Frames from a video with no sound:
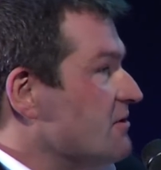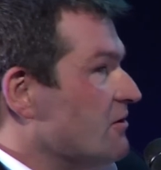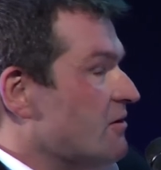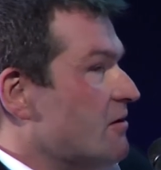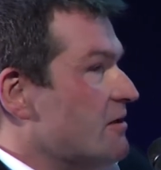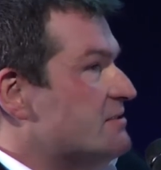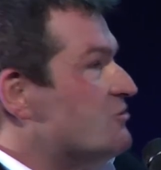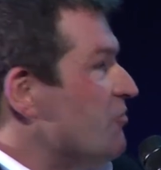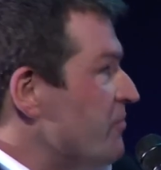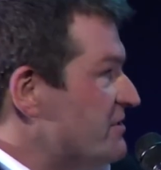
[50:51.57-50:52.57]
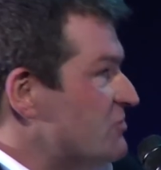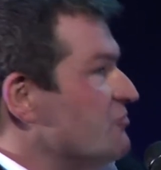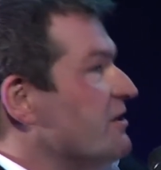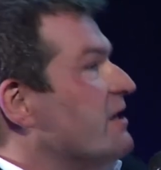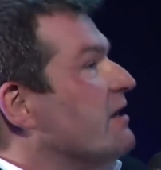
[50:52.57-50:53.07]
on history and
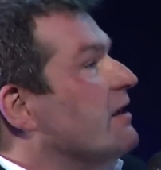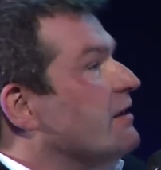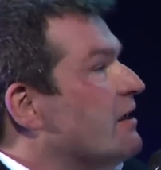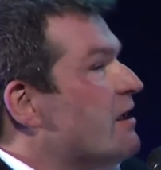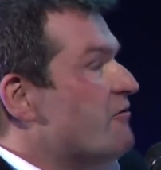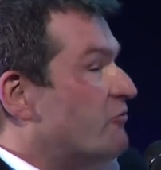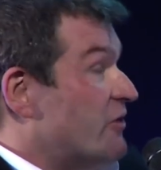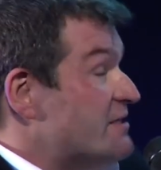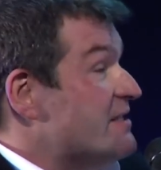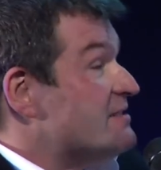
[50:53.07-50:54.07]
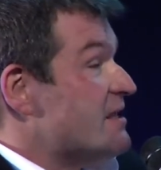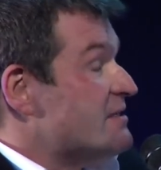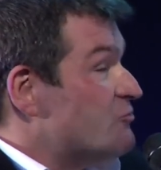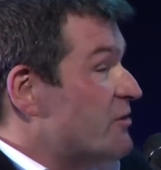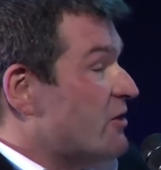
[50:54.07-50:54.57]
mystery, and for us
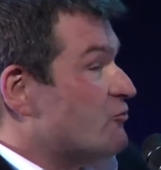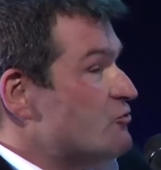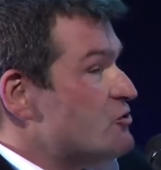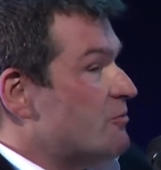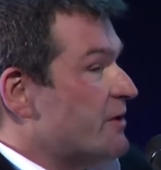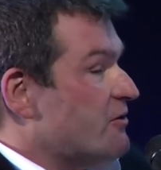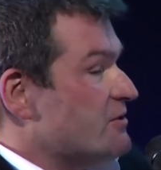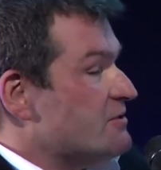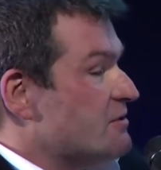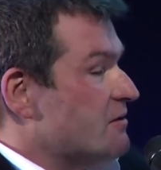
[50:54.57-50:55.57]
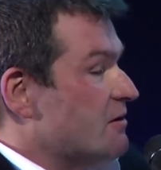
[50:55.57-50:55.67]
it's really crucial because